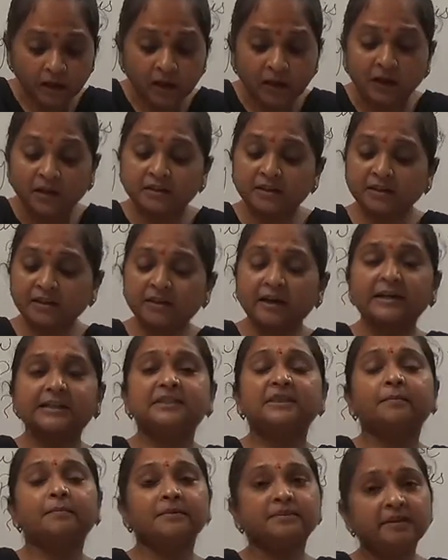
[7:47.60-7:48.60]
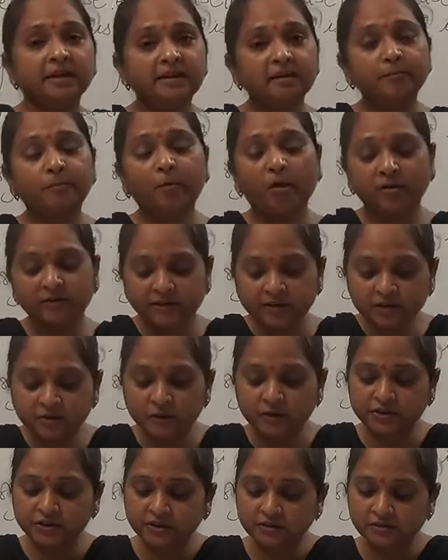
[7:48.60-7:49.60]
There are some other important
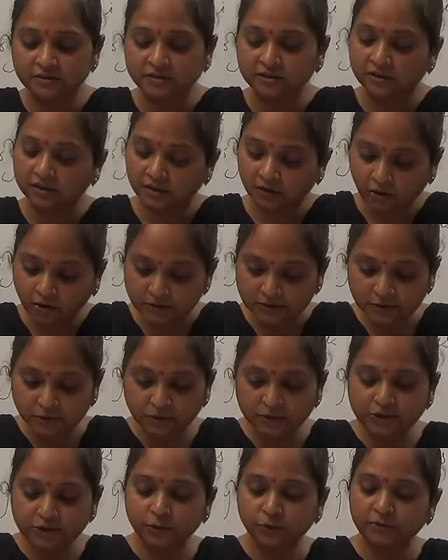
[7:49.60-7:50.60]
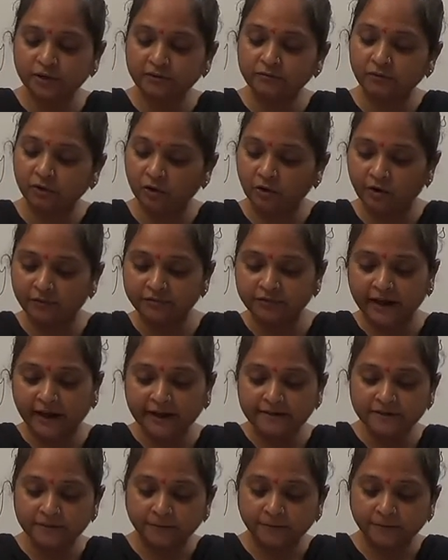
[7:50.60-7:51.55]
questions also, student. One of that,